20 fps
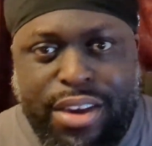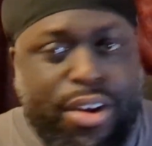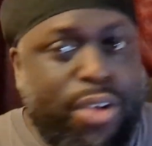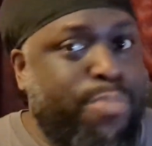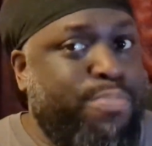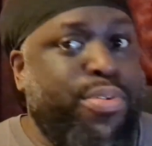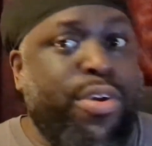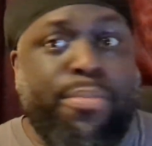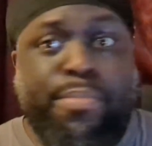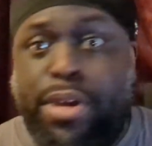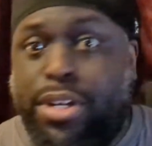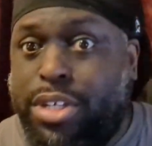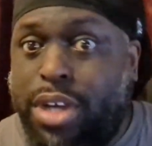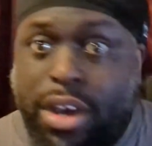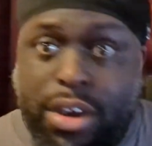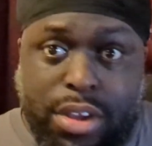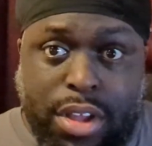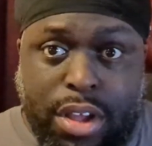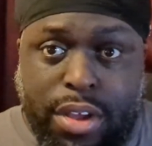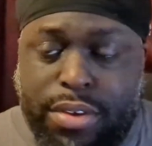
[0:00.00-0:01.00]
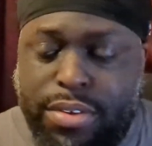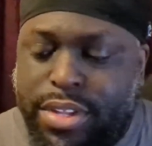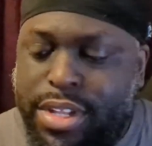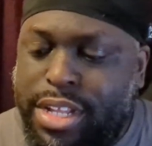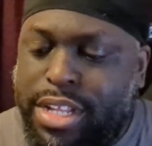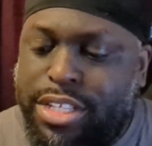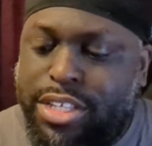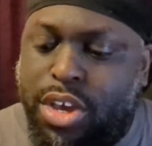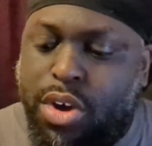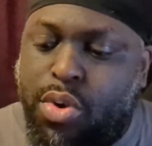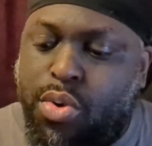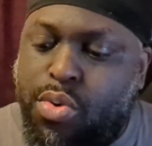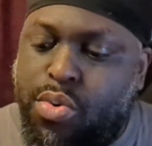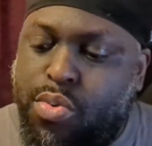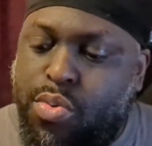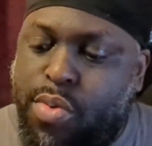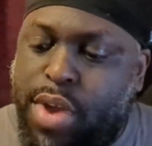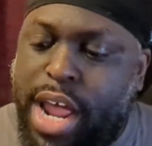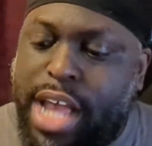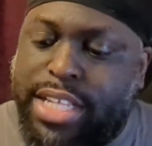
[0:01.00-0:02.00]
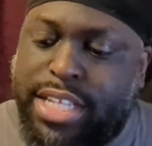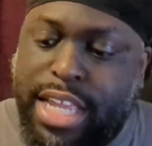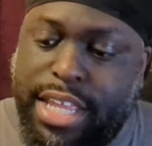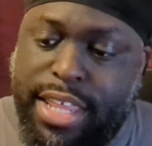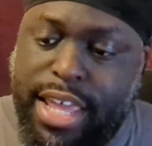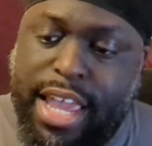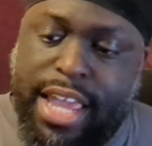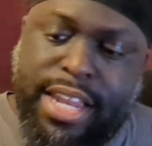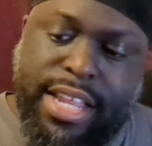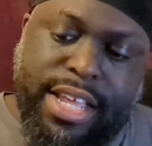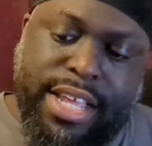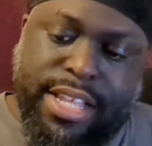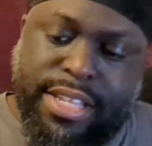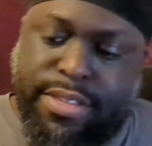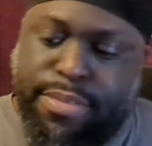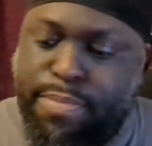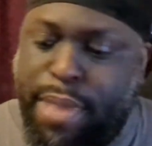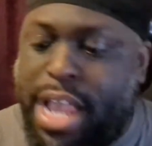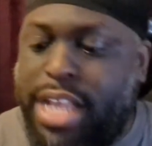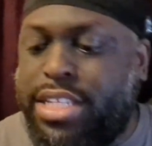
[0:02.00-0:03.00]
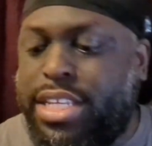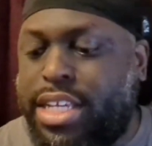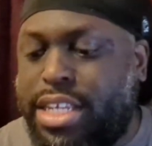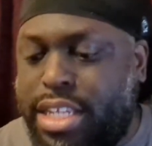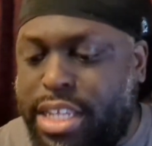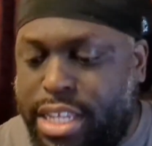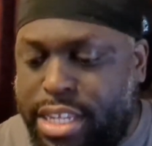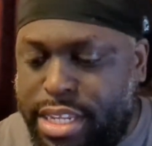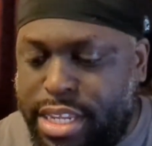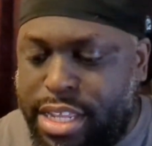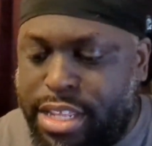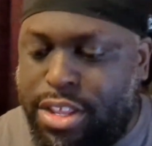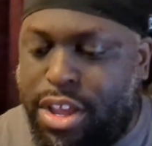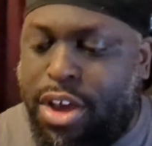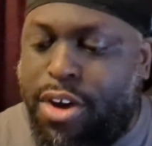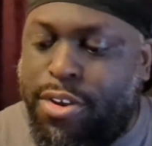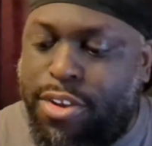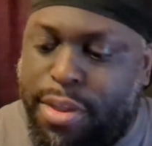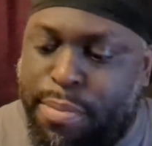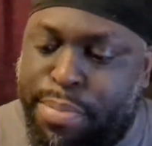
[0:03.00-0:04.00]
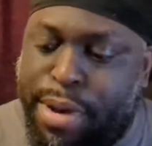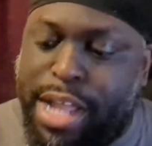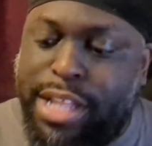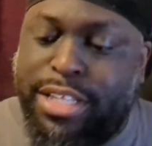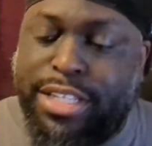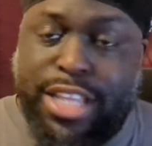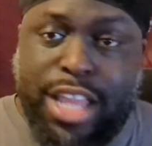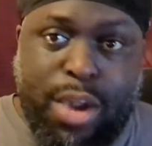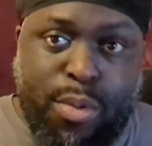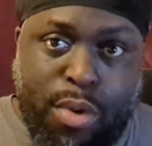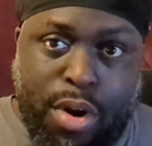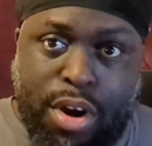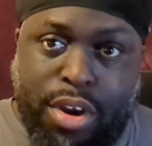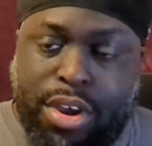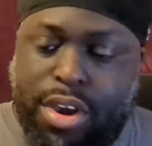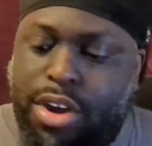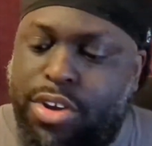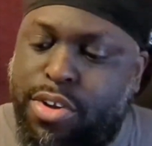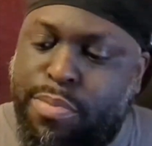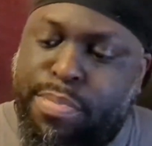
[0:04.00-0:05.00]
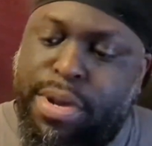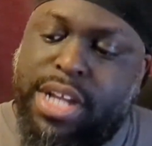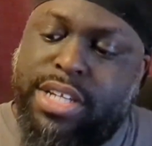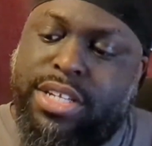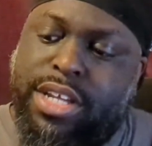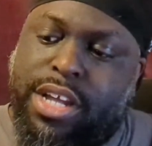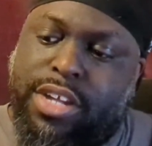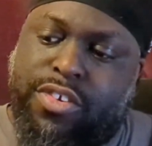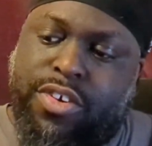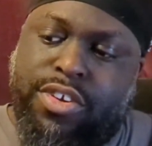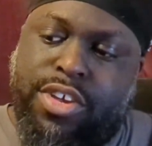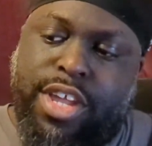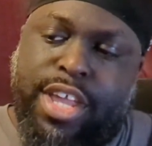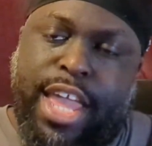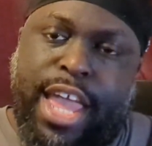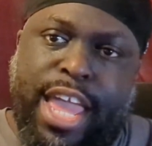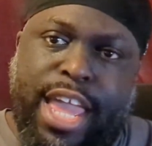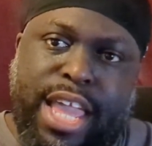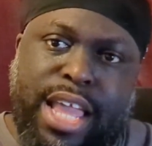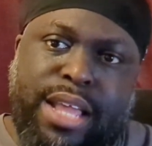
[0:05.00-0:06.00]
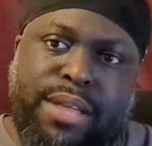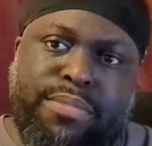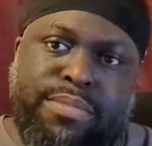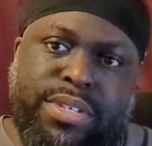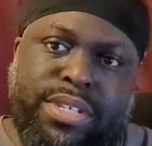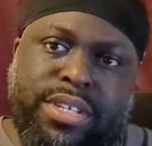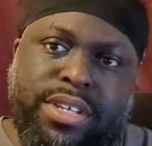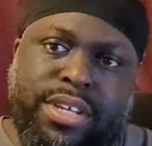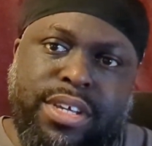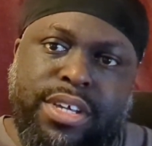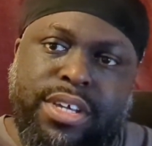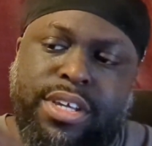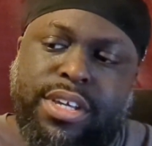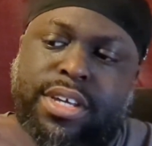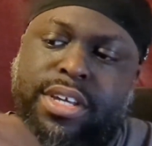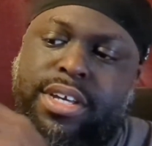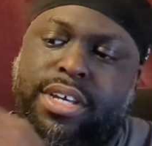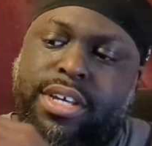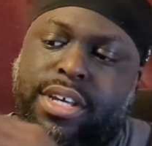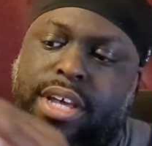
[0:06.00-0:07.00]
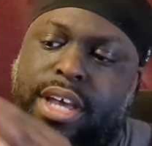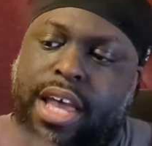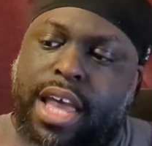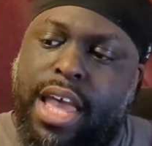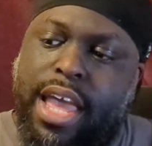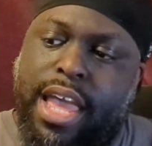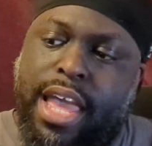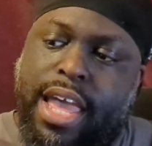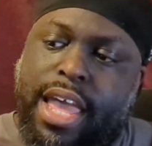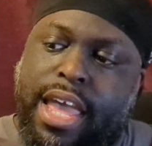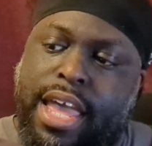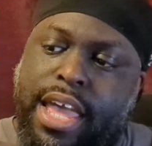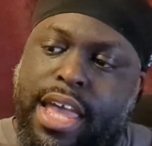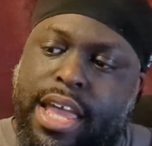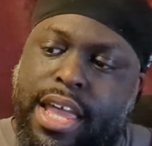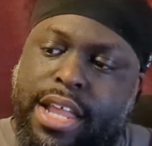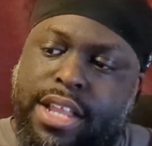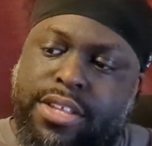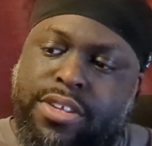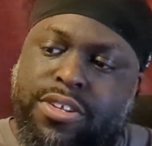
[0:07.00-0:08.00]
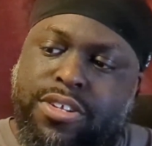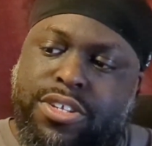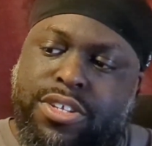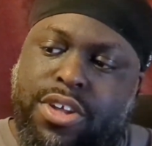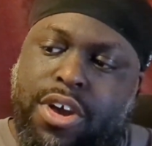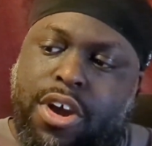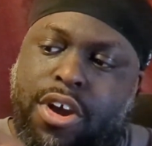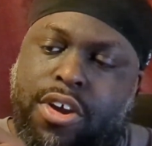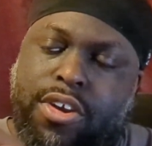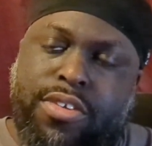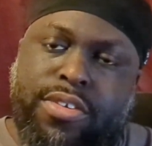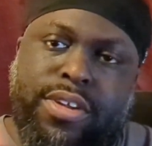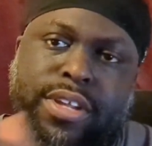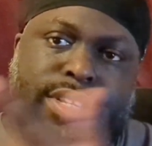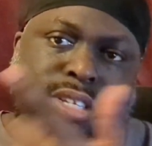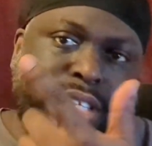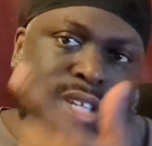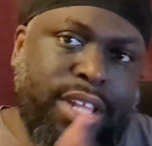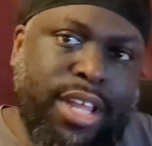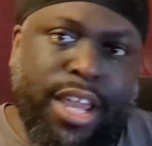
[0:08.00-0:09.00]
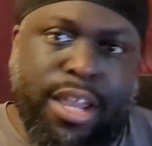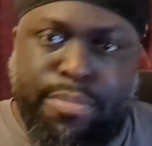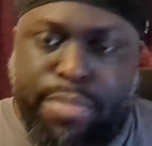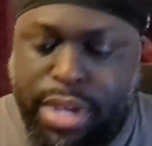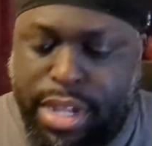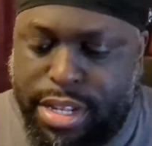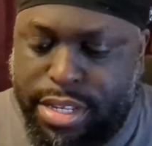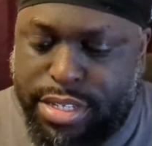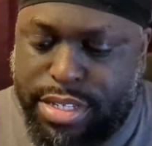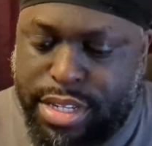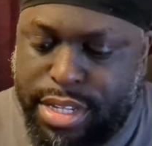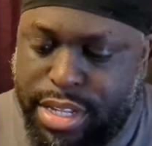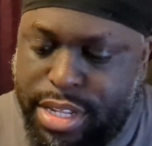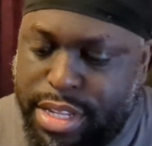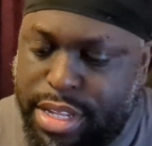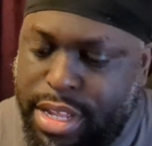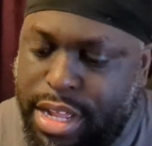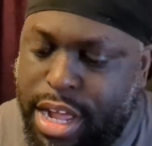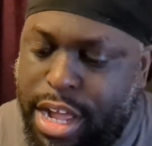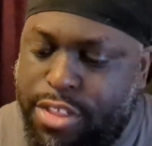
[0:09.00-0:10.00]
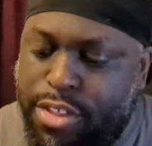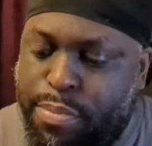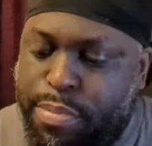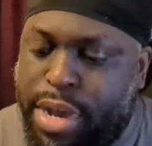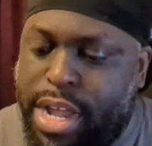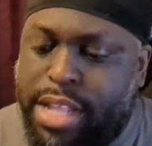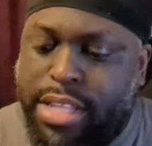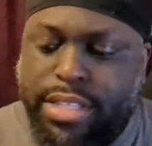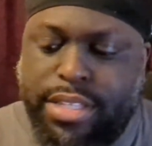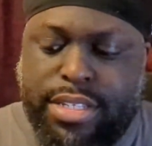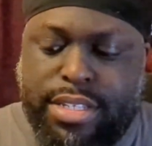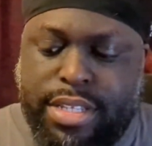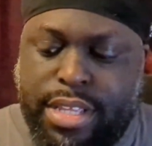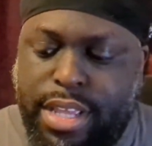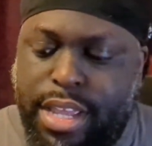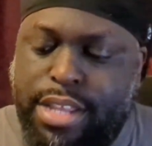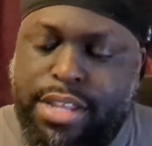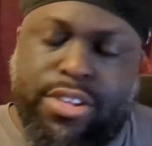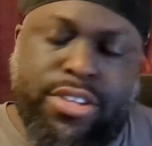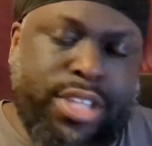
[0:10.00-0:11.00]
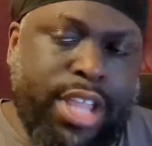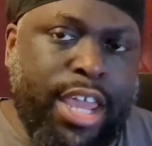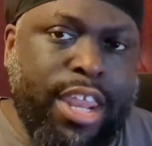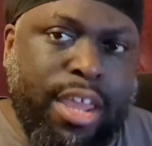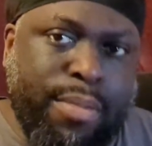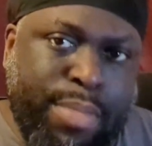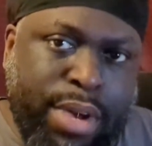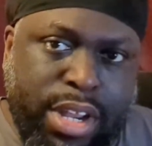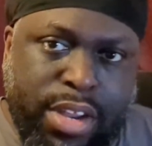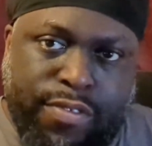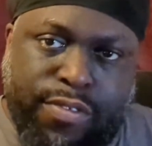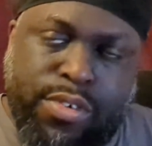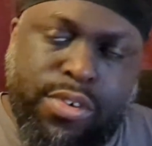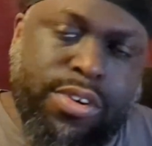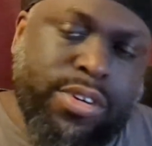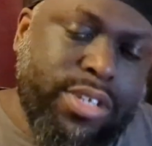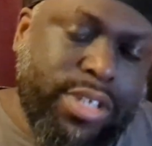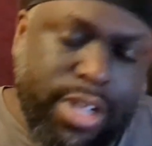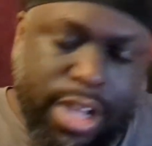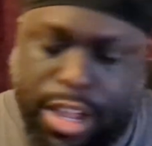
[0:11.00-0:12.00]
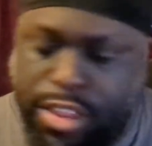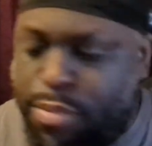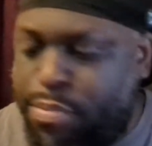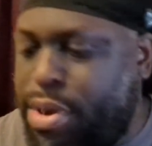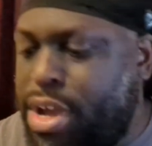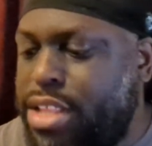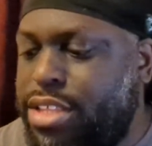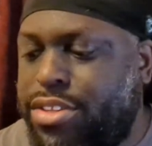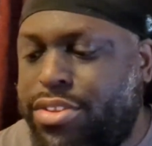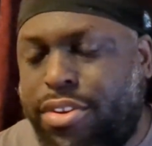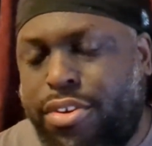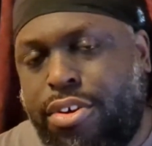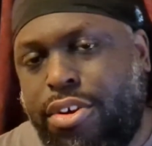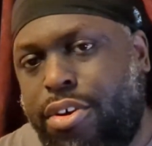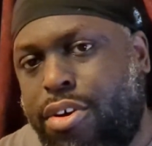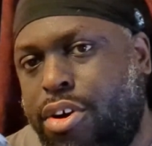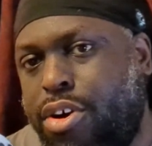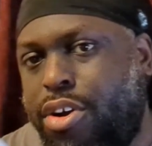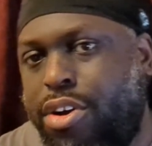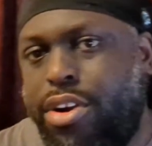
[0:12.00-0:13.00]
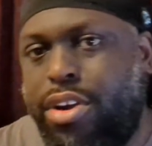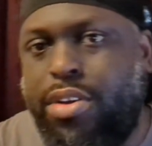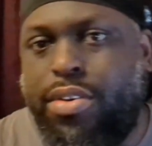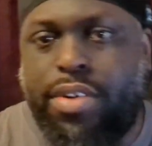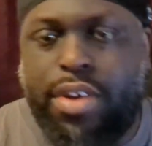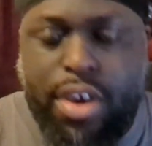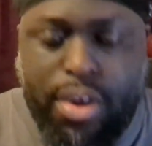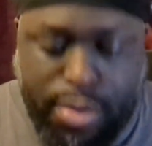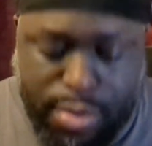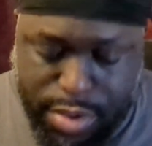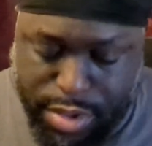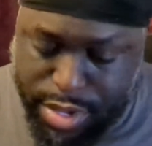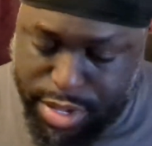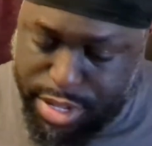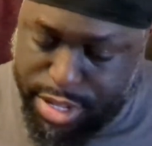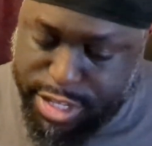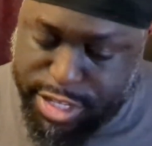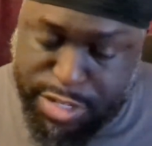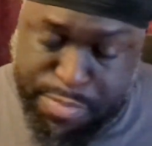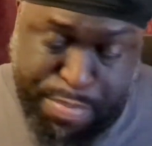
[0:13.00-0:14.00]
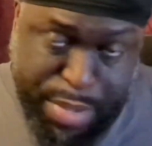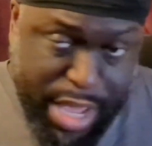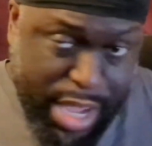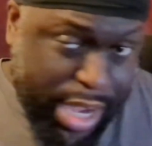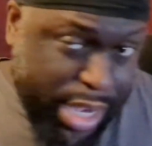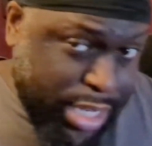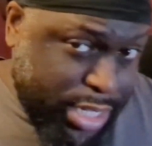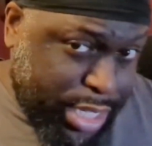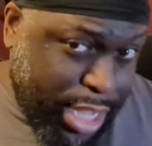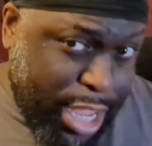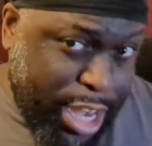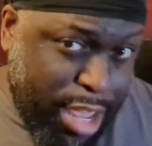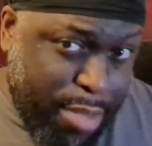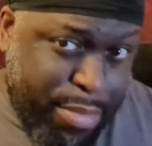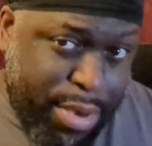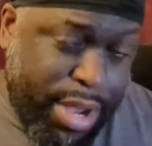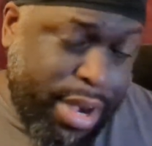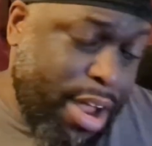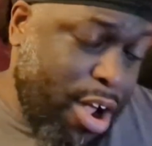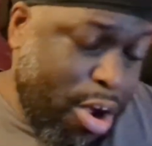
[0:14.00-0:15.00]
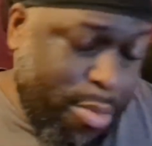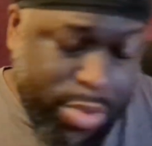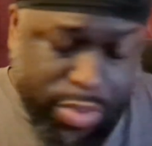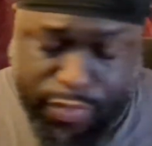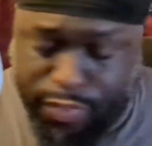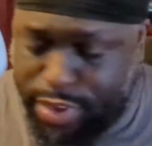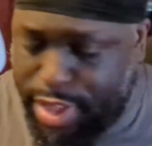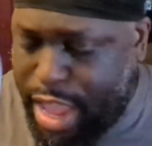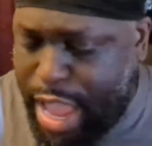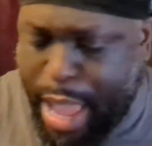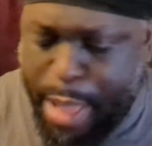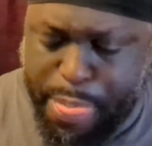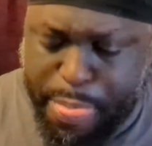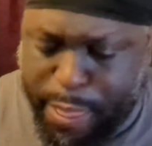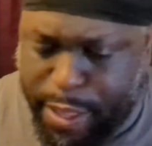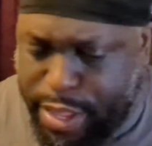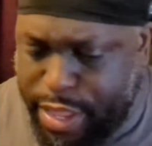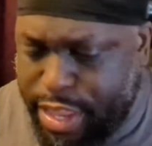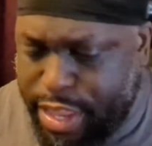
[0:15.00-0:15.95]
are pretty much all gone. So when I say that, it's basically the only buttons that work are the buttons that control your games and your start and select buttons. Other buttons, and your Stadia button, of course. Other buttons are no-go. Speak of the Stadia button, I almost forgot.